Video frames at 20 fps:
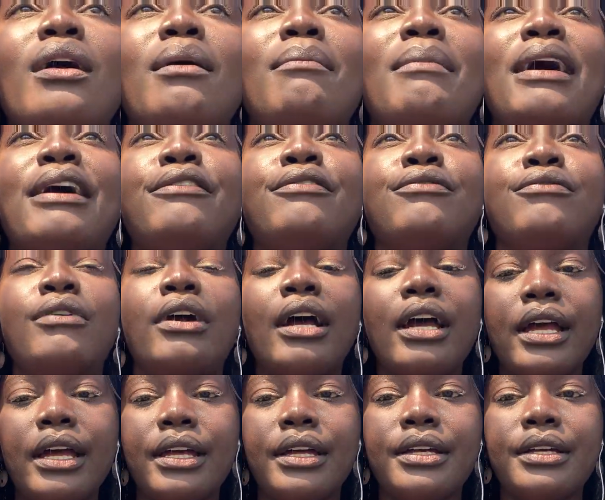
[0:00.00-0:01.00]
my
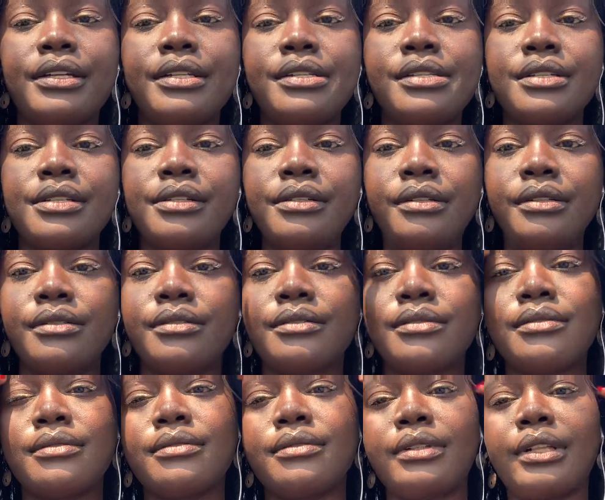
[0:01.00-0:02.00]
friend
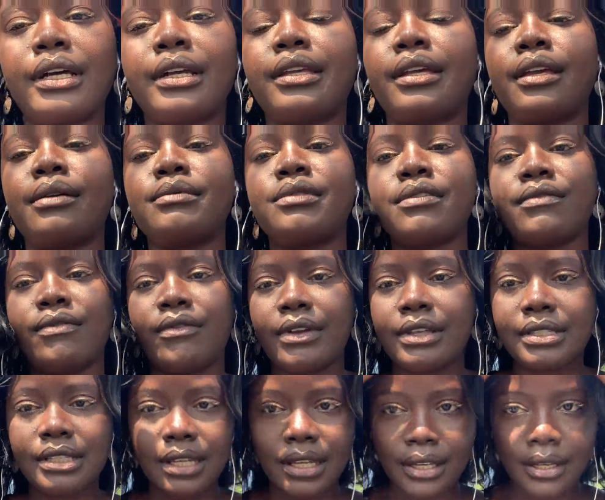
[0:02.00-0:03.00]
like came to
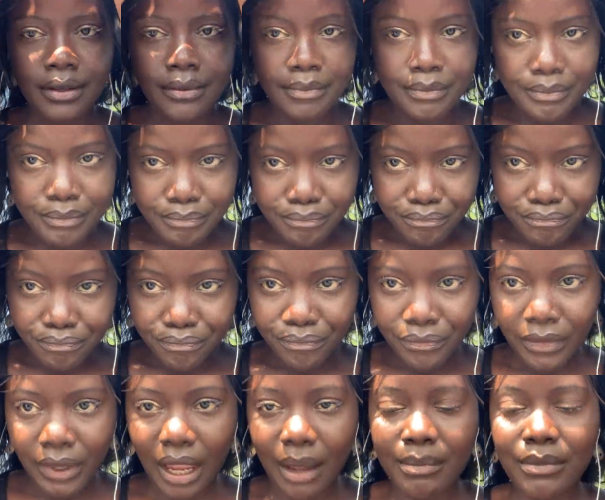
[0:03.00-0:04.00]
visit.
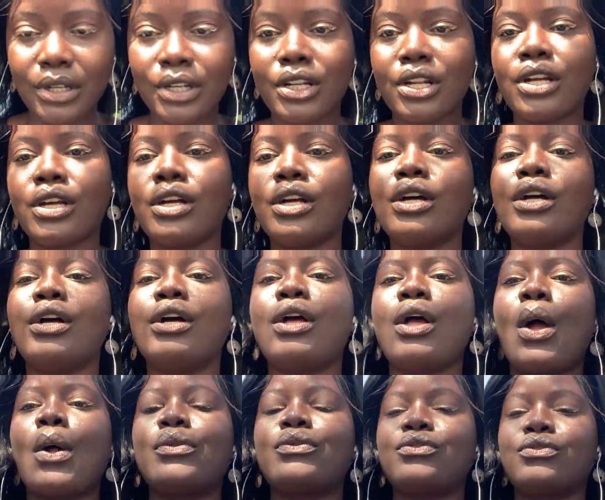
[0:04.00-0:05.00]
I'm gonna
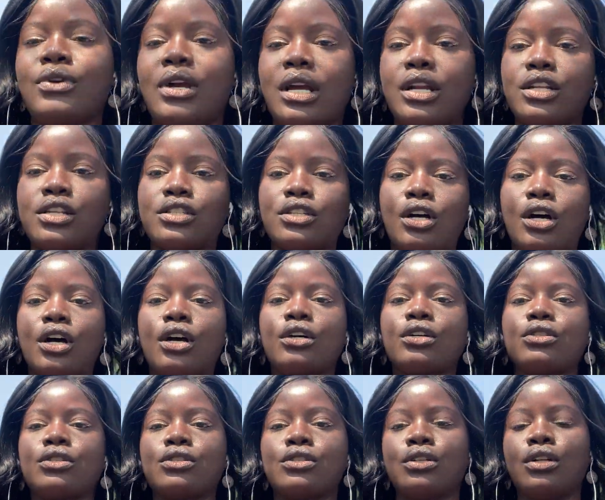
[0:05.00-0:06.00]
try to
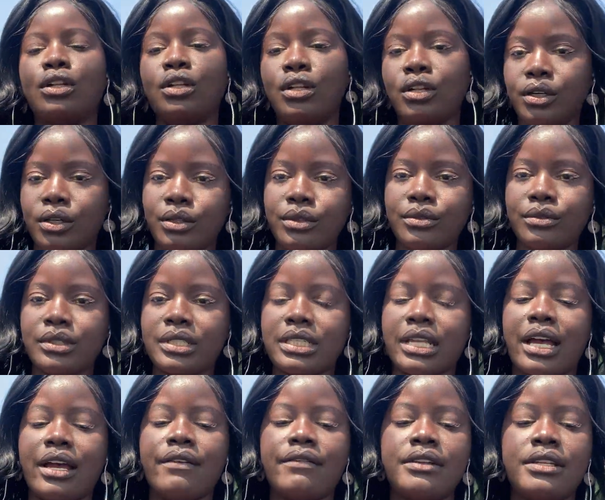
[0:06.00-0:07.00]
talk slow because I
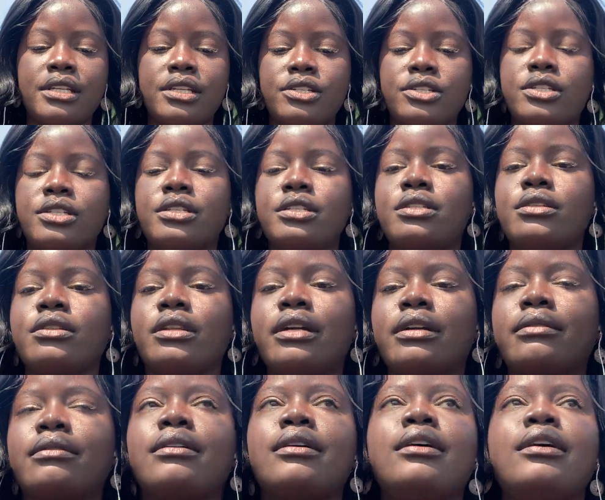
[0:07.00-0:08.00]
have ADHD, so like
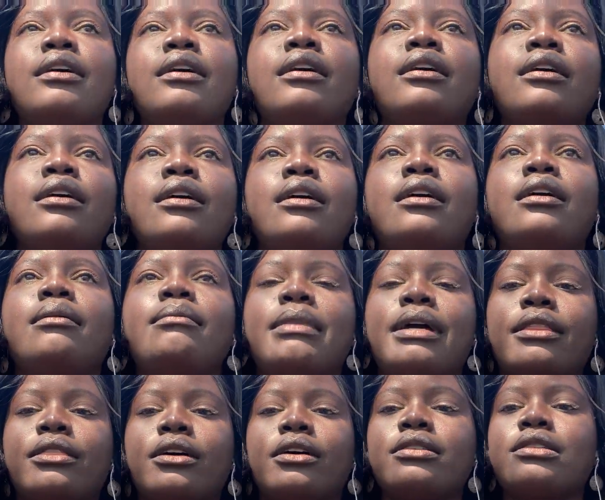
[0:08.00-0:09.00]

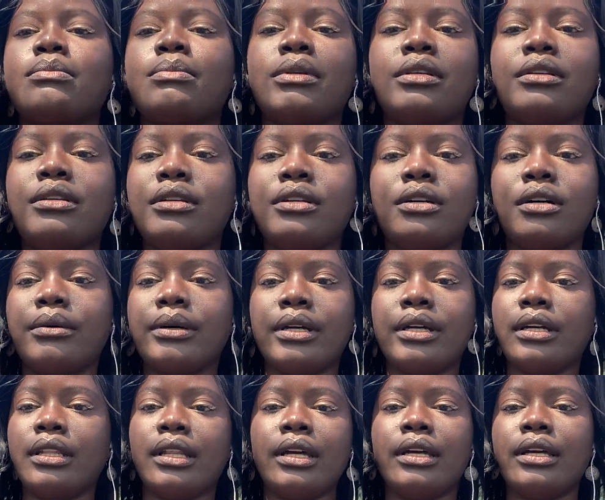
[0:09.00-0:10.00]
my thoughts be
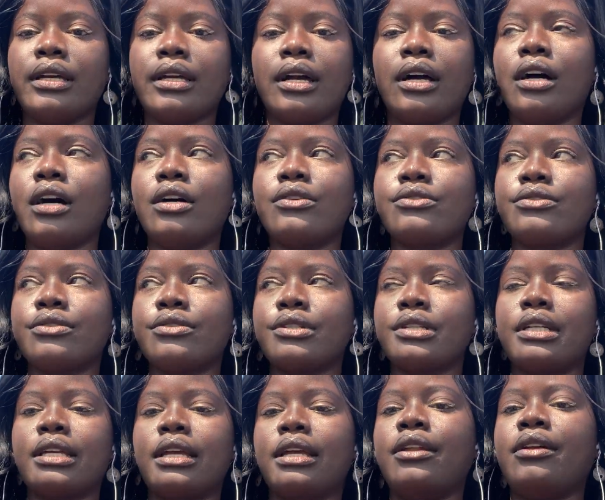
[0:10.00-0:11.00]
going like
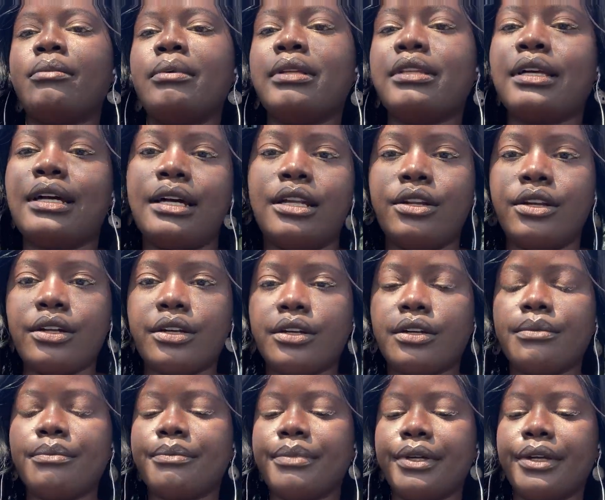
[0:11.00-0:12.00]
100 kilometers,
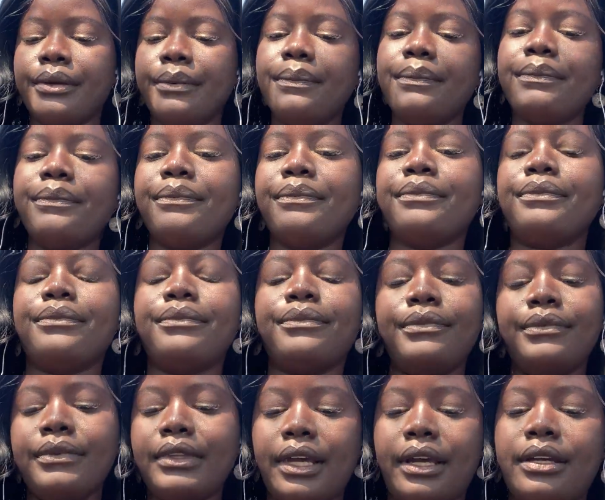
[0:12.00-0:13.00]
but
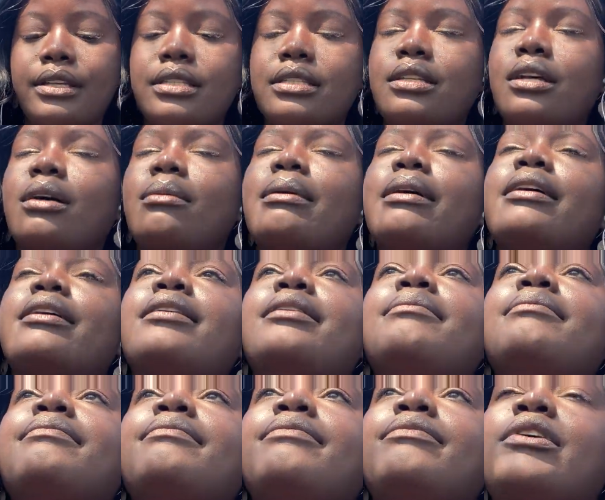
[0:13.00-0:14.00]
okay. So
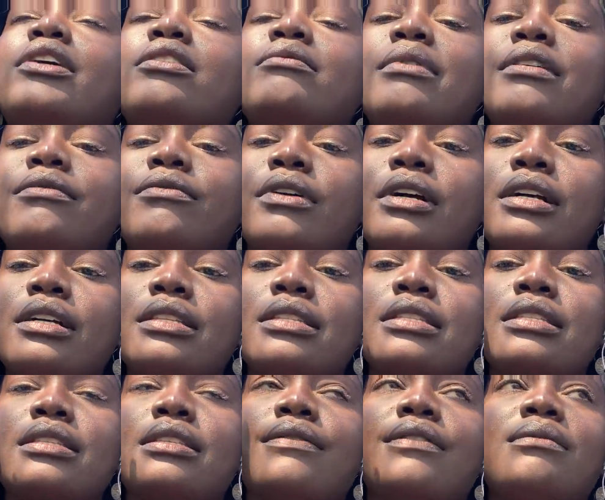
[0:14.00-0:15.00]
one of my
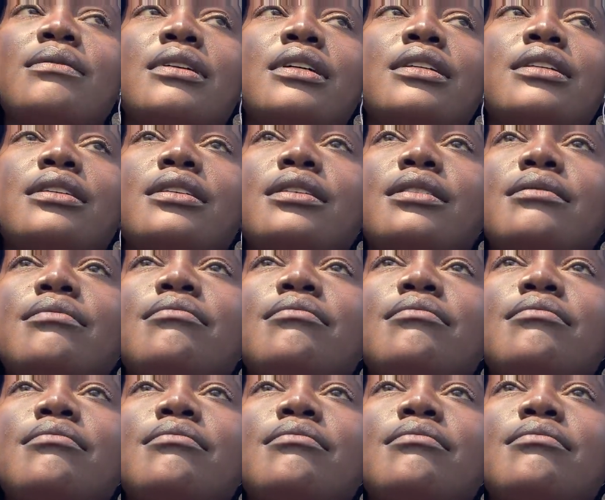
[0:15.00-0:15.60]
friends from like